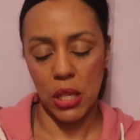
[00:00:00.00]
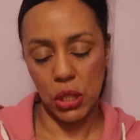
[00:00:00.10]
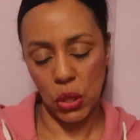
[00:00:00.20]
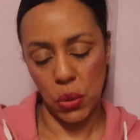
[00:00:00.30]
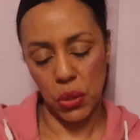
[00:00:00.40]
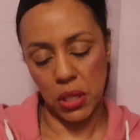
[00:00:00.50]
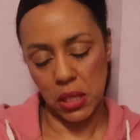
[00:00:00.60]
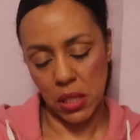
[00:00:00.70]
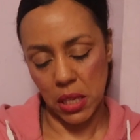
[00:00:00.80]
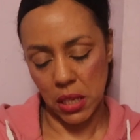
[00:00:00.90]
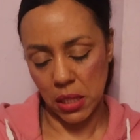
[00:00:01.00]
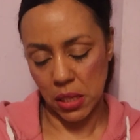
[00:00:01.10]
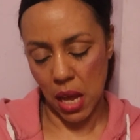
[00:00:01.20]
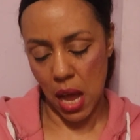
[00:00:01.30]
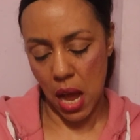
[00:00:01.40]
So this
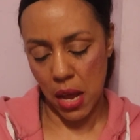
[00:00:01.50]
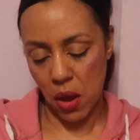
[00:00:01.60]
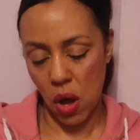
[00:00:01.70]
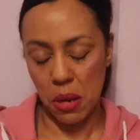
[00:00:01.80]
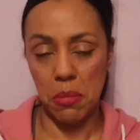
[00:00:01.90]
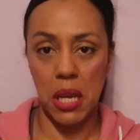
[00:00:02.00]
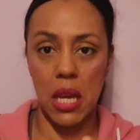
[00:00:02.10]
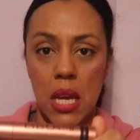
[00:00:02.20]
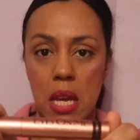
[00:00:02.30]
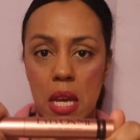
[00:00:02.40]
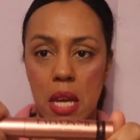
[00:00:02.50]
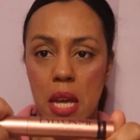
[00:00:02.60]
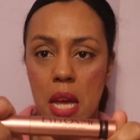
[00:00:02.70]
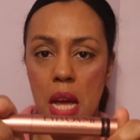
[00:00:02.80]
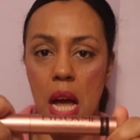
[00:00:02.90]
is Eye on Me.
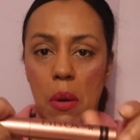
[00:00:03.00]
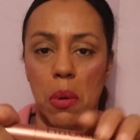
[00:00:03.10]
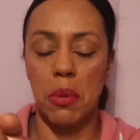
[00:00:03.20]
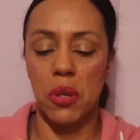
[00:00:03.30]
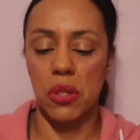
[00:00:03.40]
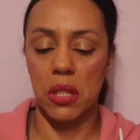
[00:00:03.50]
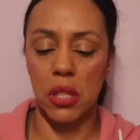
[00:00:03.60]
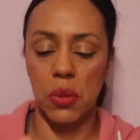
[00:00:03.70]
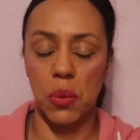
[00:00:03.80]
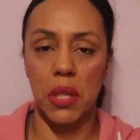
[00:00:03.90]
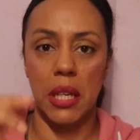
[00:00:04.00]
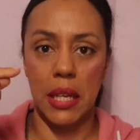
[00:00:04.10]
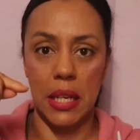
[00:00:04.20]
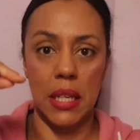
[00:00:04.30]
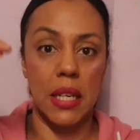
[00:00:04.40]
I will be using this one.
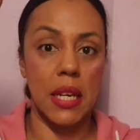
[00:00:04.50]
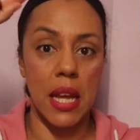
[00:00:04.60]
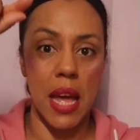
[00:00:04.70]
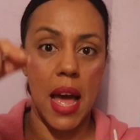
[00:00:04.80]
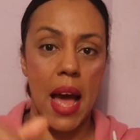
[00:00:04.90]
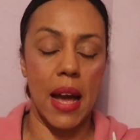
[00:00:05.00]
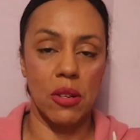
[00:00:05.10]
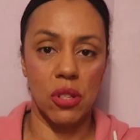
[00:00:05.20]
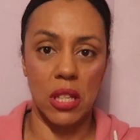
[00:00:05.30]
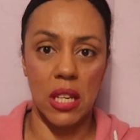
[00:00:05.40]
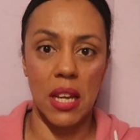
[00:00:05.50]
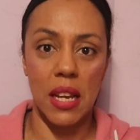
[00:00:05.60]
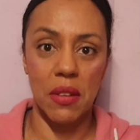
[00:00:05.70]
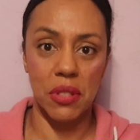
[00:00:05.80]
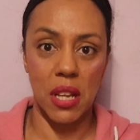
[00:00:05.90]
It actually
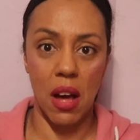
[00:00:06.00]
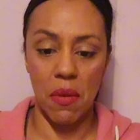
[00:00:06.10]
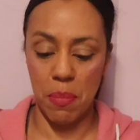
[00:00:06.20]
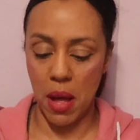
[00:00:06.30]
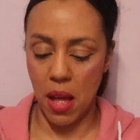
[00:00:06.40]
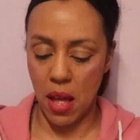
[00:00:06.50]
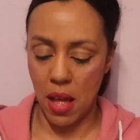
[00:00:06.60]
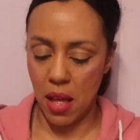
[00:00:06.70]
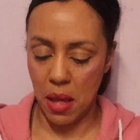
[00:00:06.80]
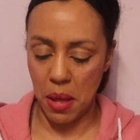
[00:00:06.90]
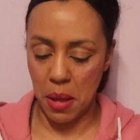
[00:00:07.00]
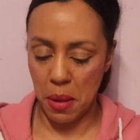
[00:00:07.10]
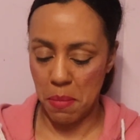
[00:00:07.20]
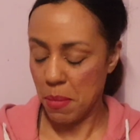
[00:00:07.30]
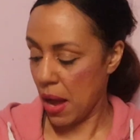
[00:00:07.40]
lifts up
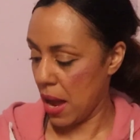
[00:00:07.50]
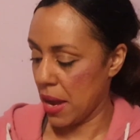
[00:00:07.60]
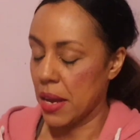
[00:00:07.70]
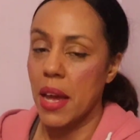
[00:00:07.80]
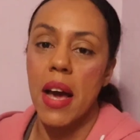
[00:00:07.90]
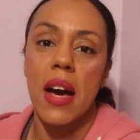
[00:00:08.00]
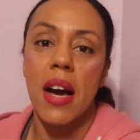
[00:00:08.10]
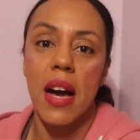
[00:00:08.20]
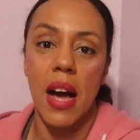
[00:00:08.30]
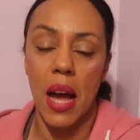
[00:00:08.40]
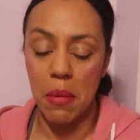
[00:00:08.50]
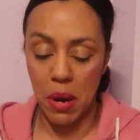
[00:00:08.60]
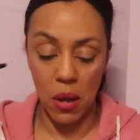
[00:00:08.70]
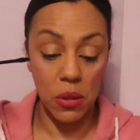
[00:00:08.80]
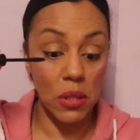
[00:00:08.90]
my
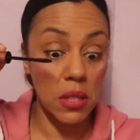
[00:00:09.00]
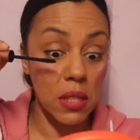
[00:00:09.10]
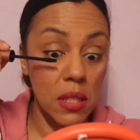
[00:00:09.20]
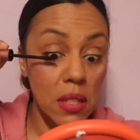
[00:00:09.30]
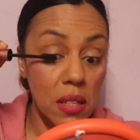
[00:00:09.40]
eyebrows.